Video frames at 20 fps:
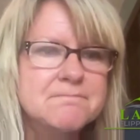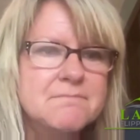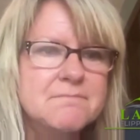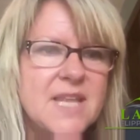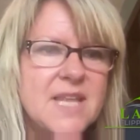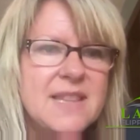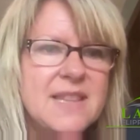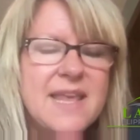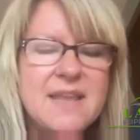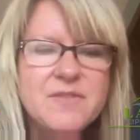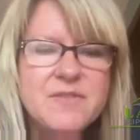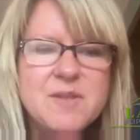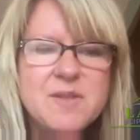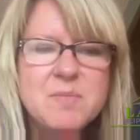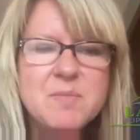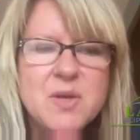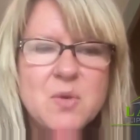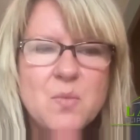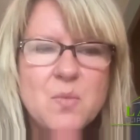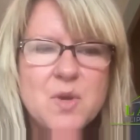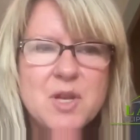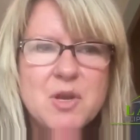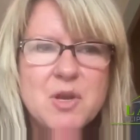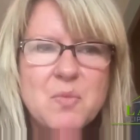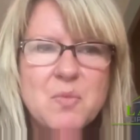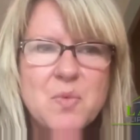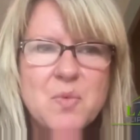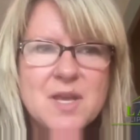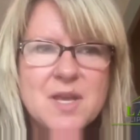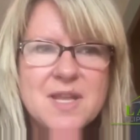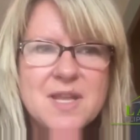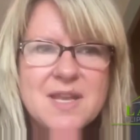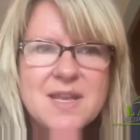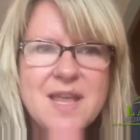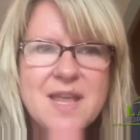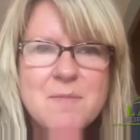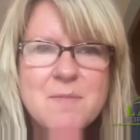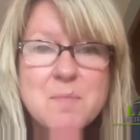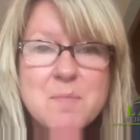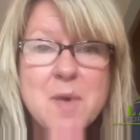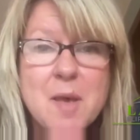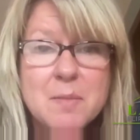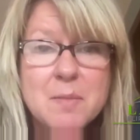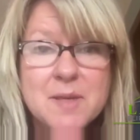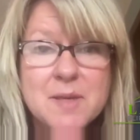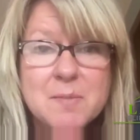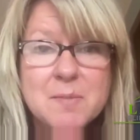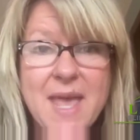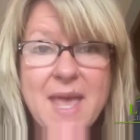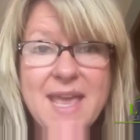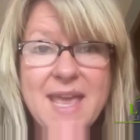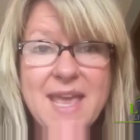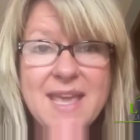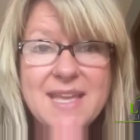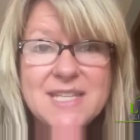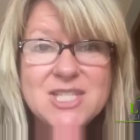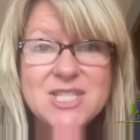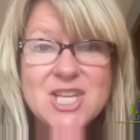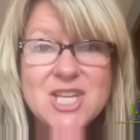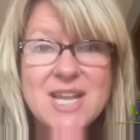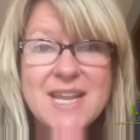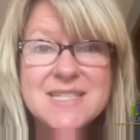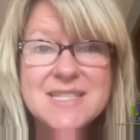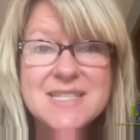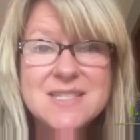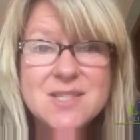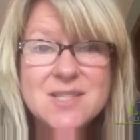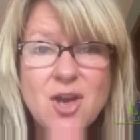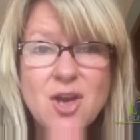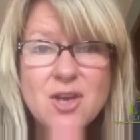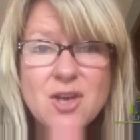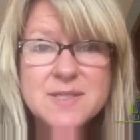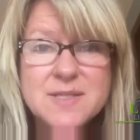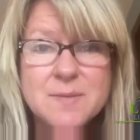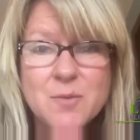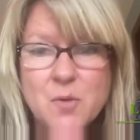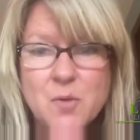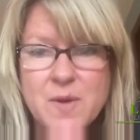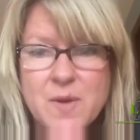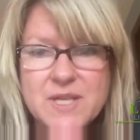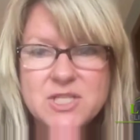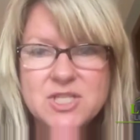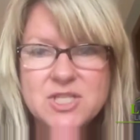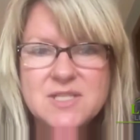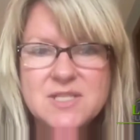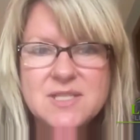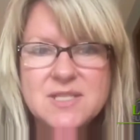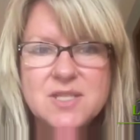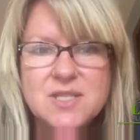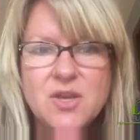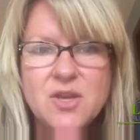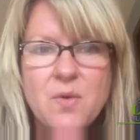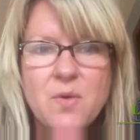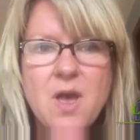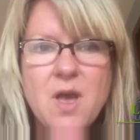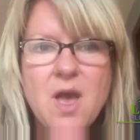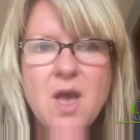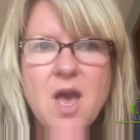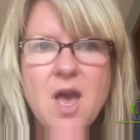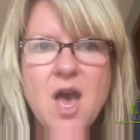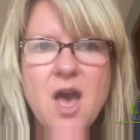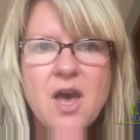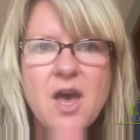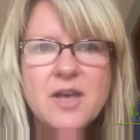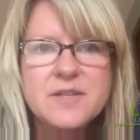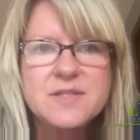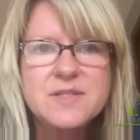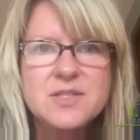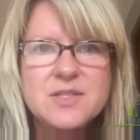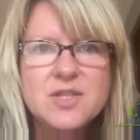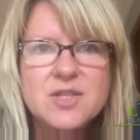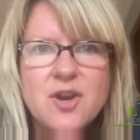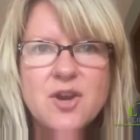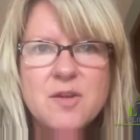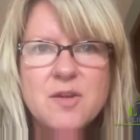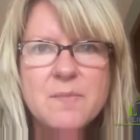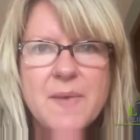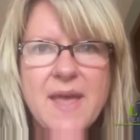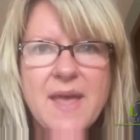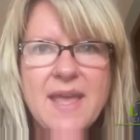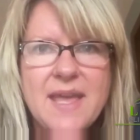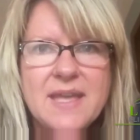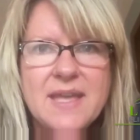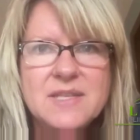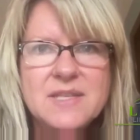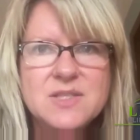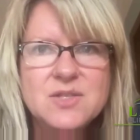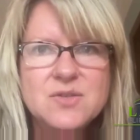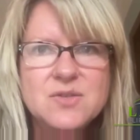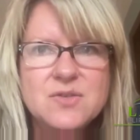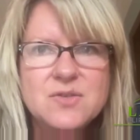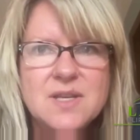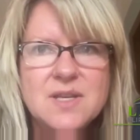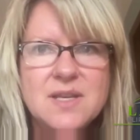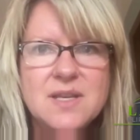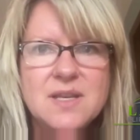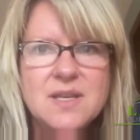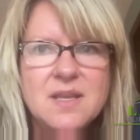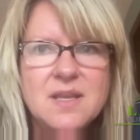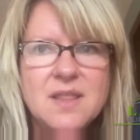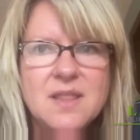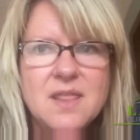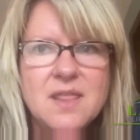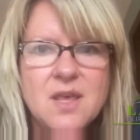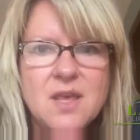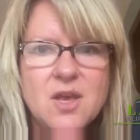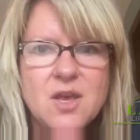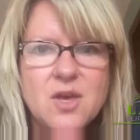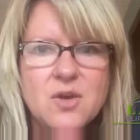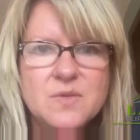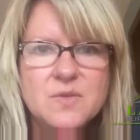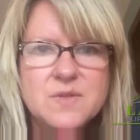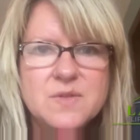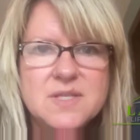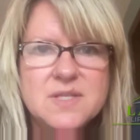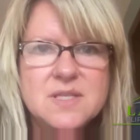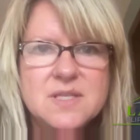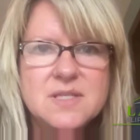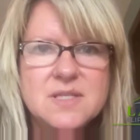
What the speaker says: Land Flipping 101 public page, and I saw some questions, so I'll start by answering those.